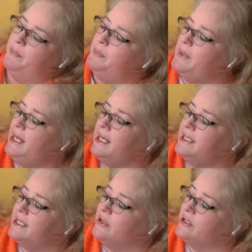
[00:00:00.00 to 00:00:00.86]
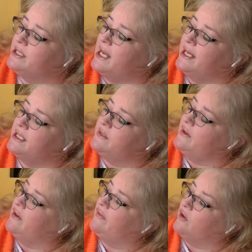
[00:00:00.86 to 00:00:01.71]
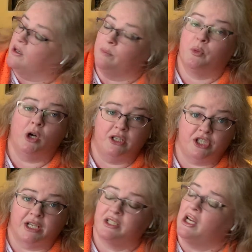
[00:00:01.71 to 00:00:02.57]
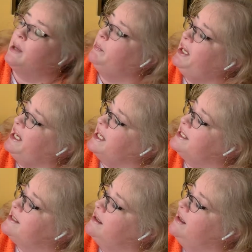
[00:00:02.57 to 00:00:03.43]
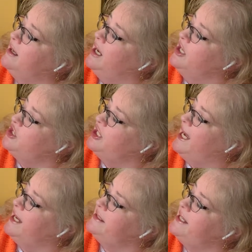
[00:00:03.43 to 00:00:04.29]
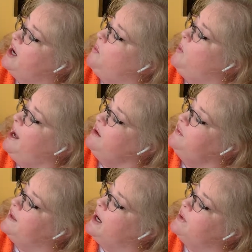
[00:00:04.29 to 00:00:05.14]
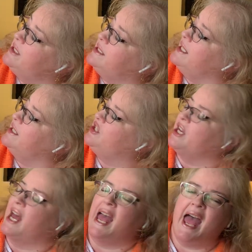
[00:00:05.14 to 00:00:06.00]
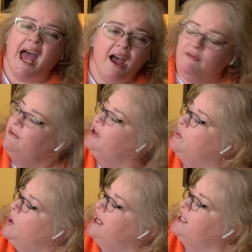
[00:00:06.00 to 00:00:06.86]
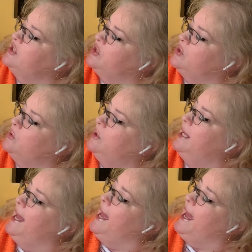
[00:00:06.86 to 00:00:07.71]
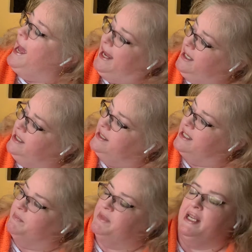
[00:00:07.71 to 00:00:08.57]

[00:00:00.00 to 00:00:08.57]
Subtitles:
Bee did her science fair project on bees. She handed out wildflower seeds to everyone at school and asked them to